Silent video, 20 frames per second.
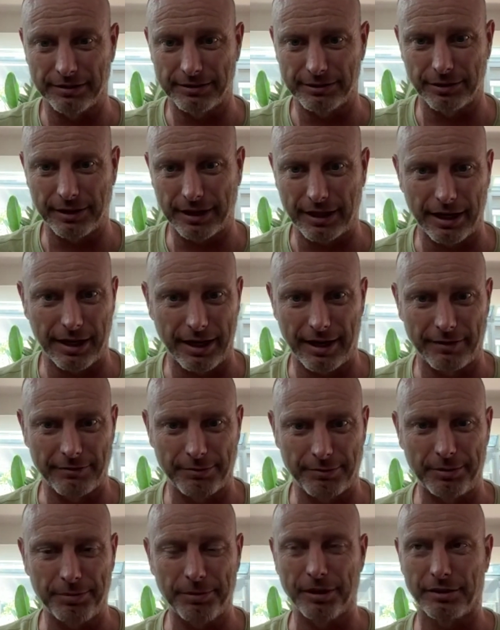So that
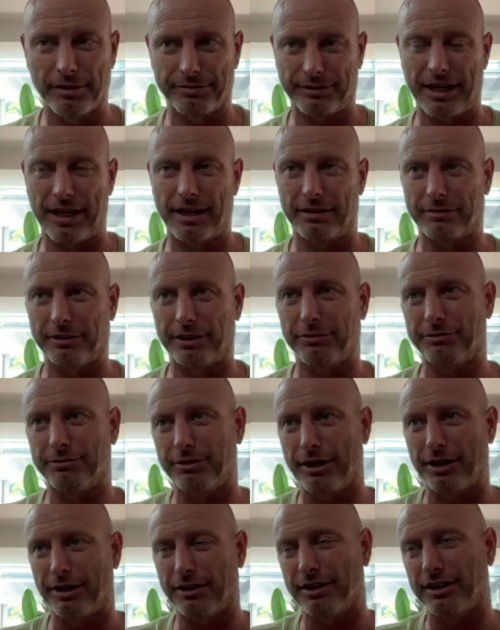people have kind of
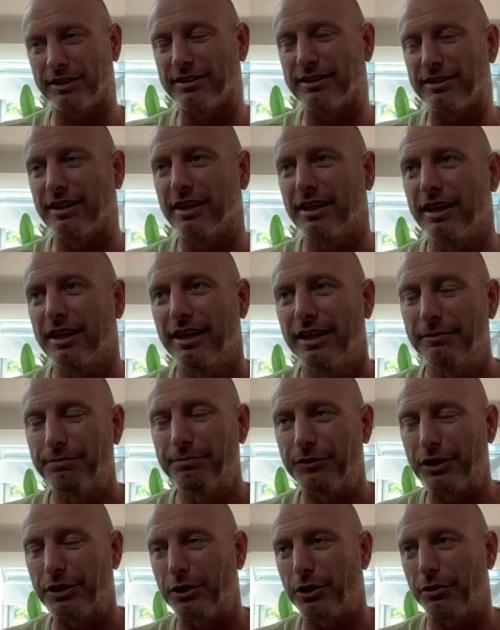confronted this,
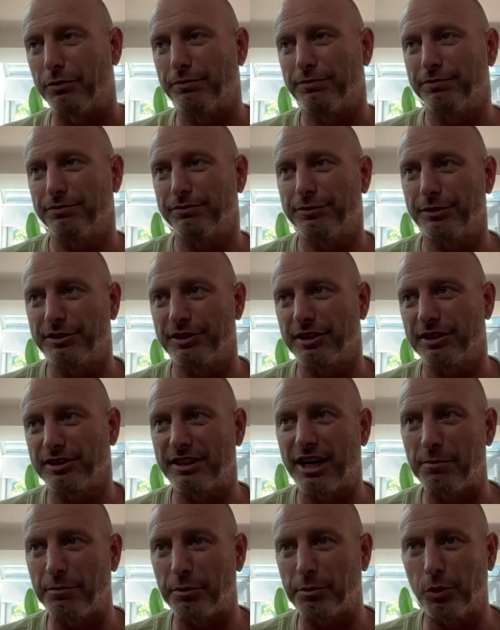since
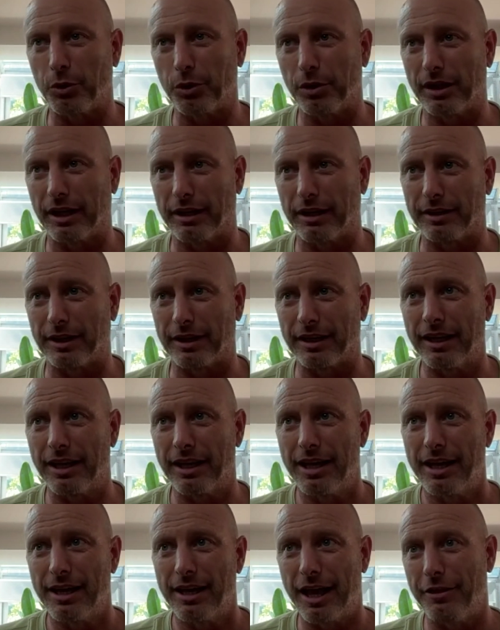time immemorial, I think.
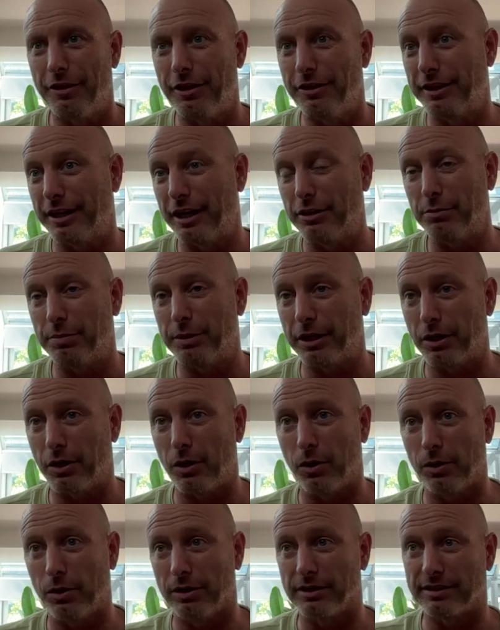And then the other big
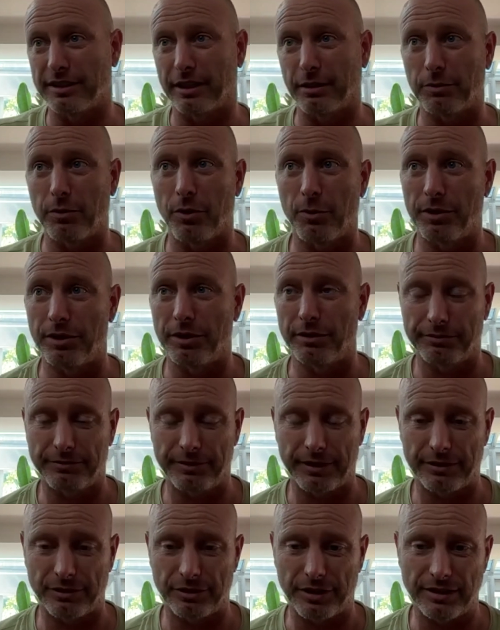hole is like, well, what if
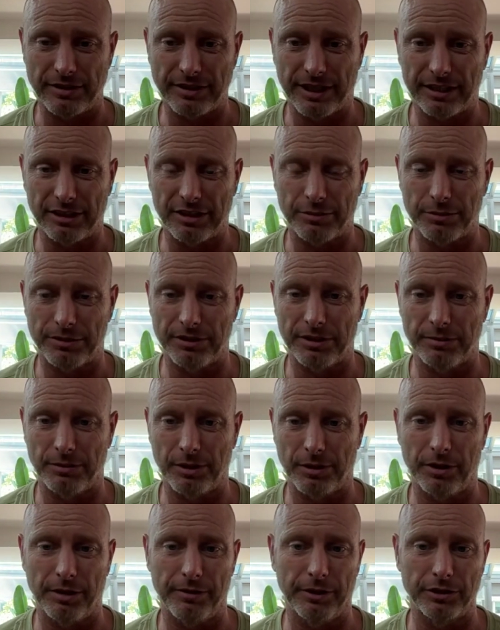the transaction was in
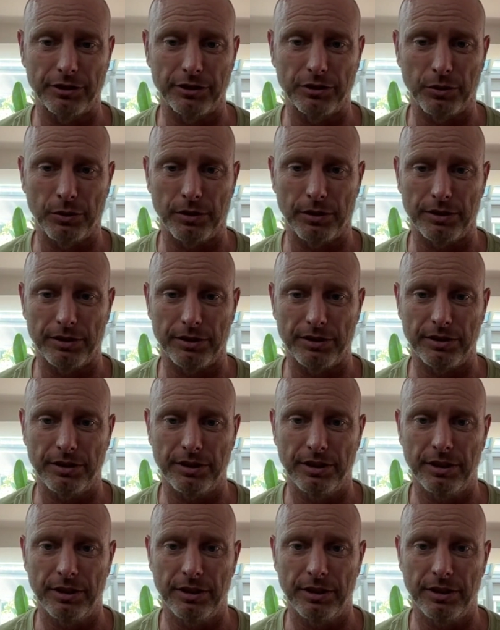one of our stores?